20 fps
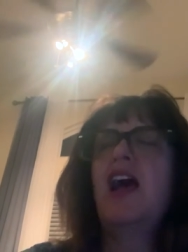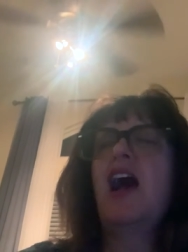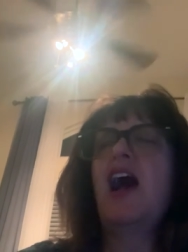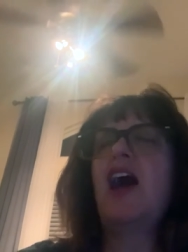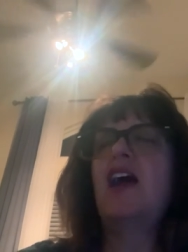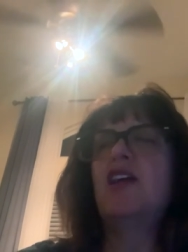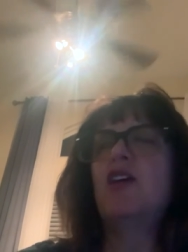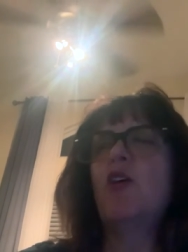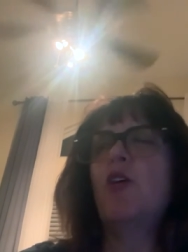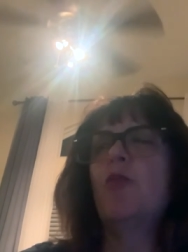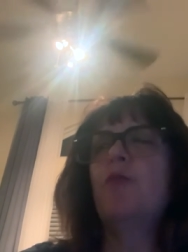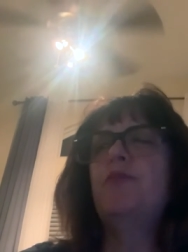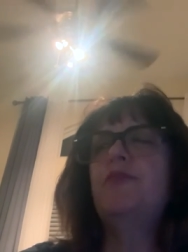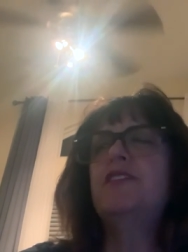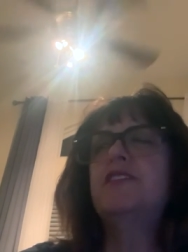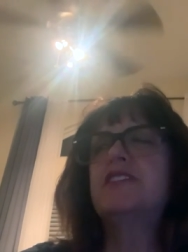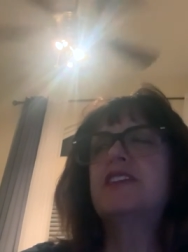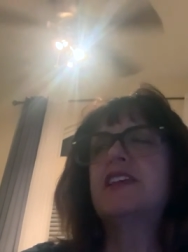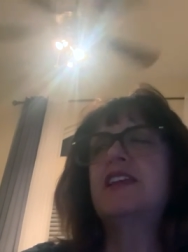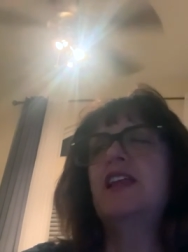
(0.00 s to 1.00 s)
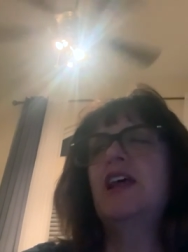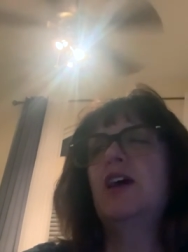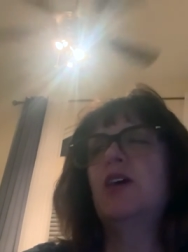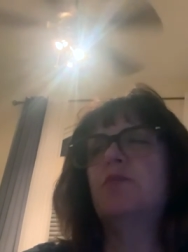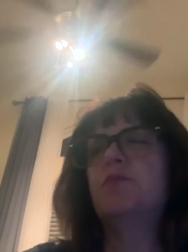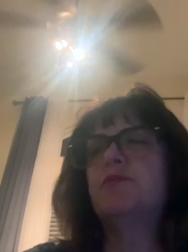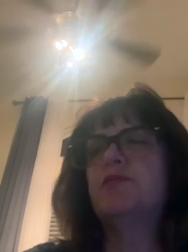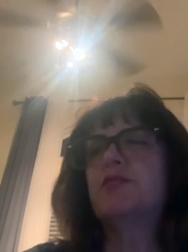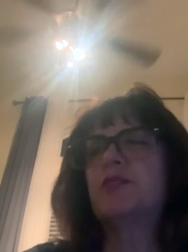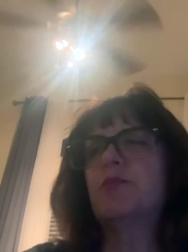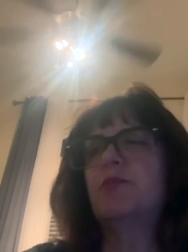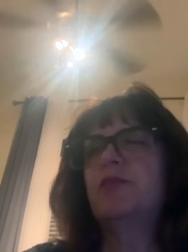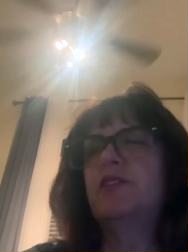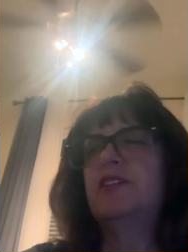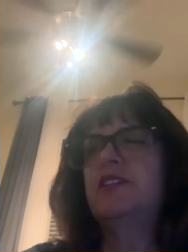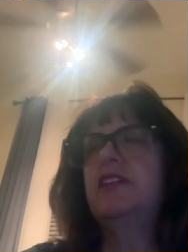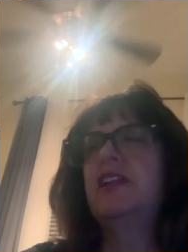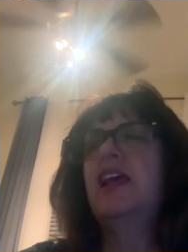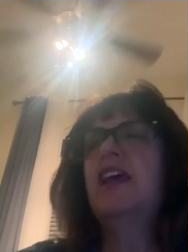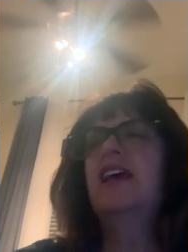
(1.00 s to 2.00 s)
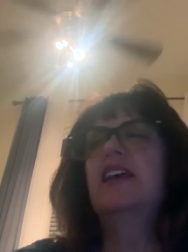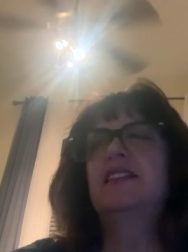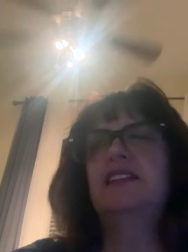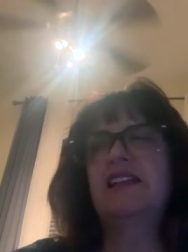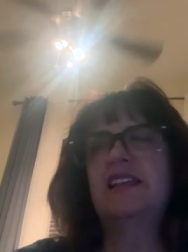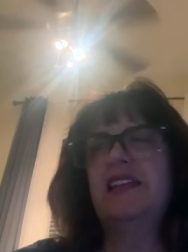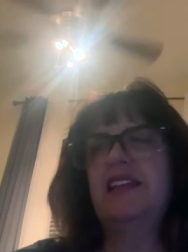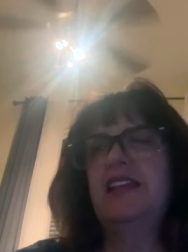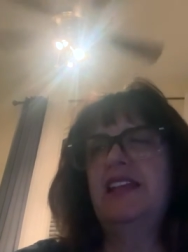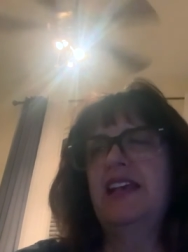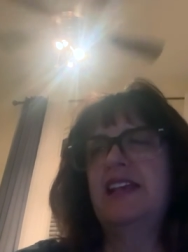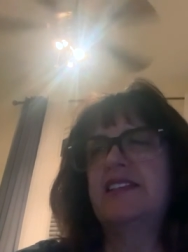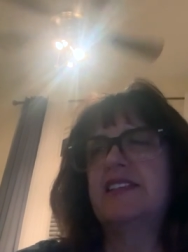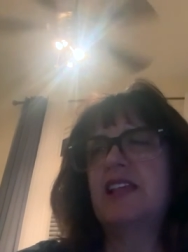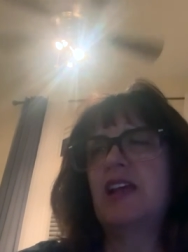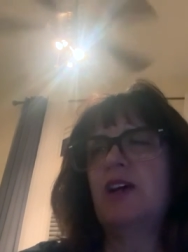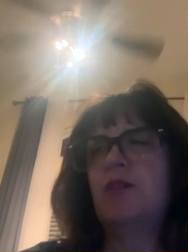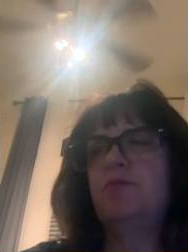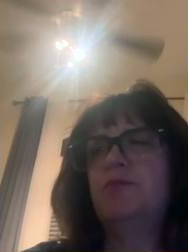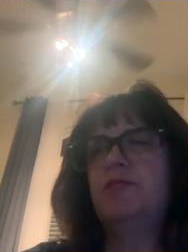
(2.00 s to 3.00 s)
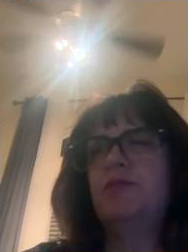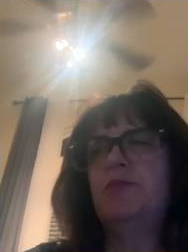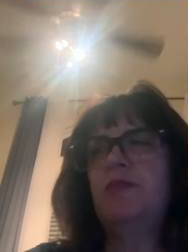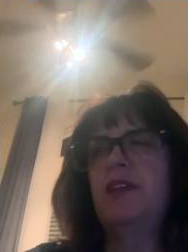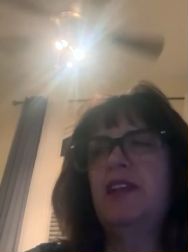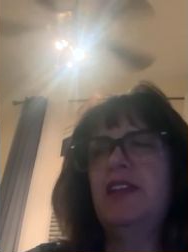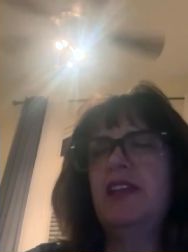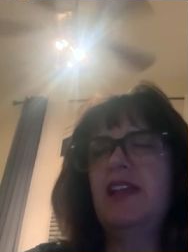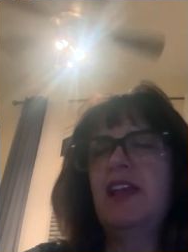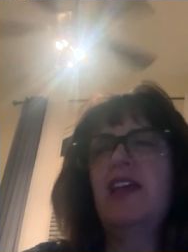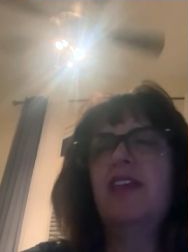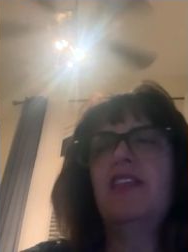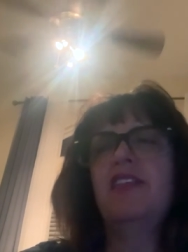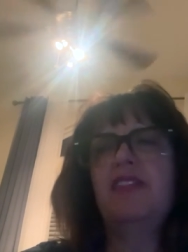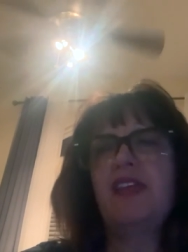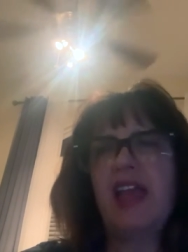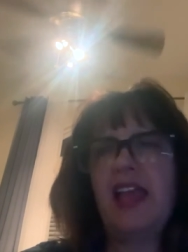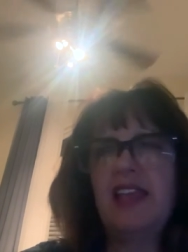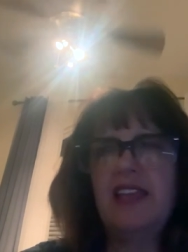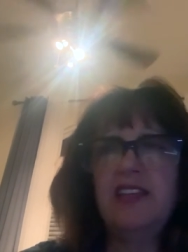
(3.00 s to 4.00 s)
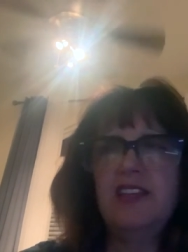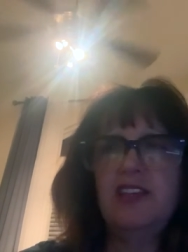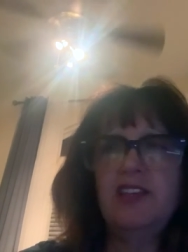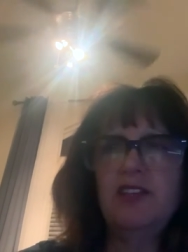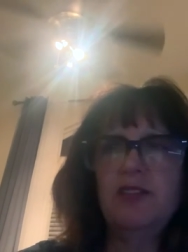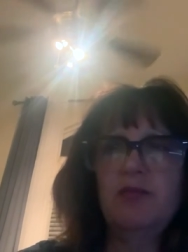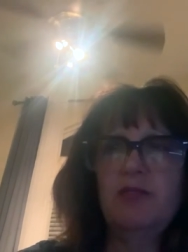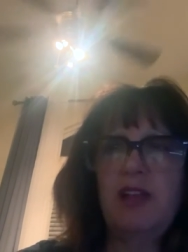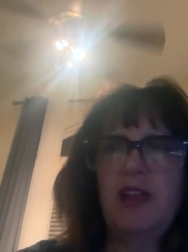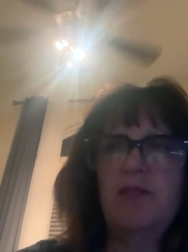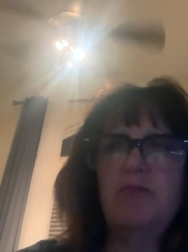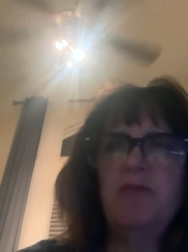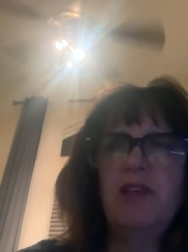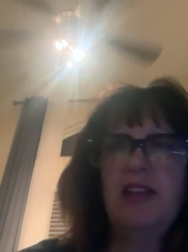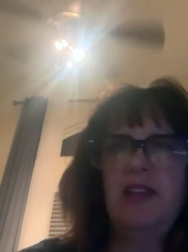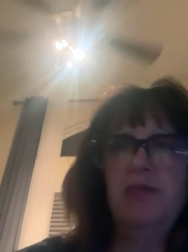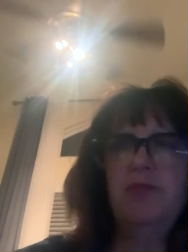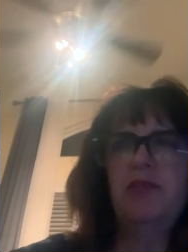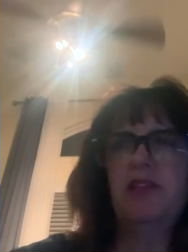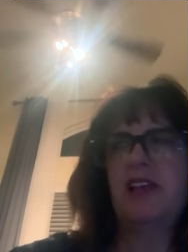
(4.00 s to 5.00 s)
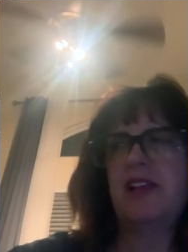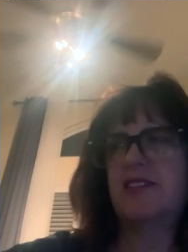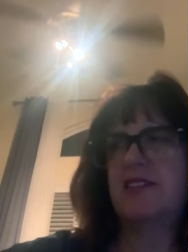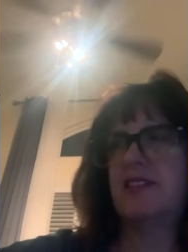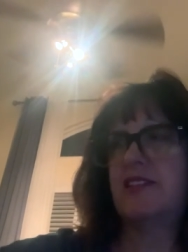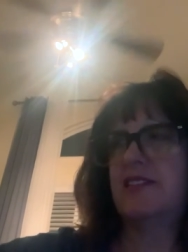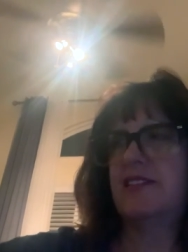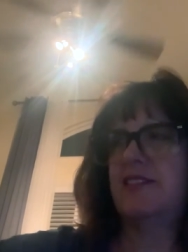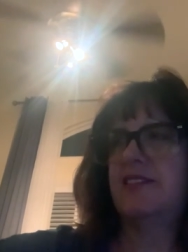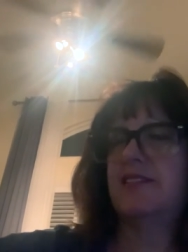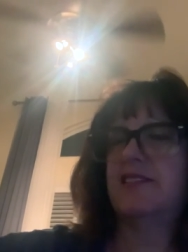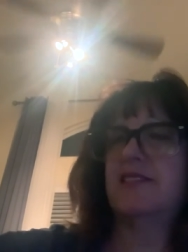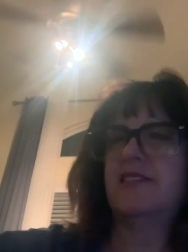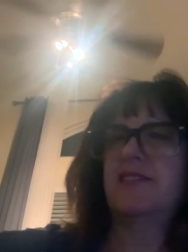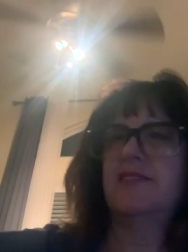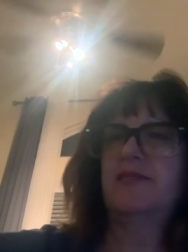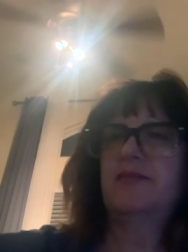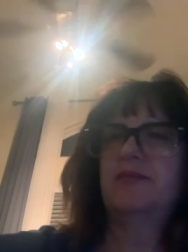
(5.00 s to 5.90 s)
I hope this can help someone like it has helped me. Thank you, and many blessings.